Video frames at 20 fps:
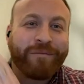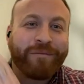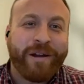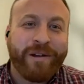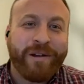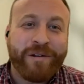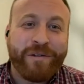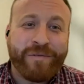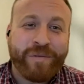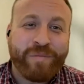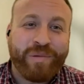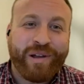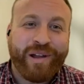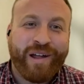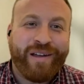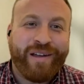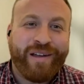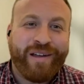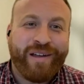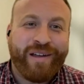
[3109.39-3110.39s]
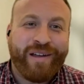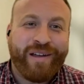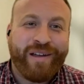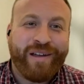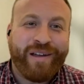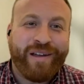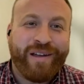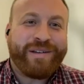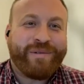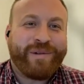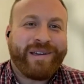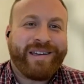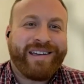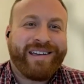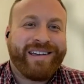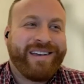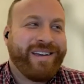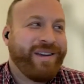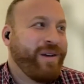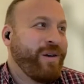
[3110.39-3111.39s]
round of applause,
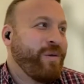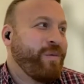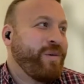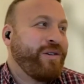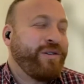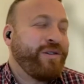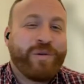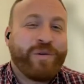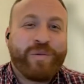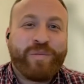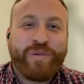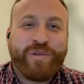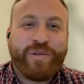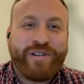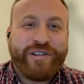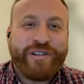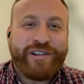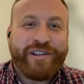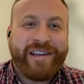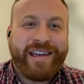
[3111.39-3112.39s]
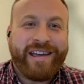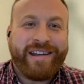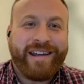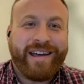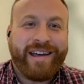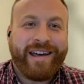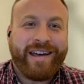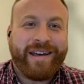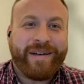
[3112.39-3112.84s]
we do appreciate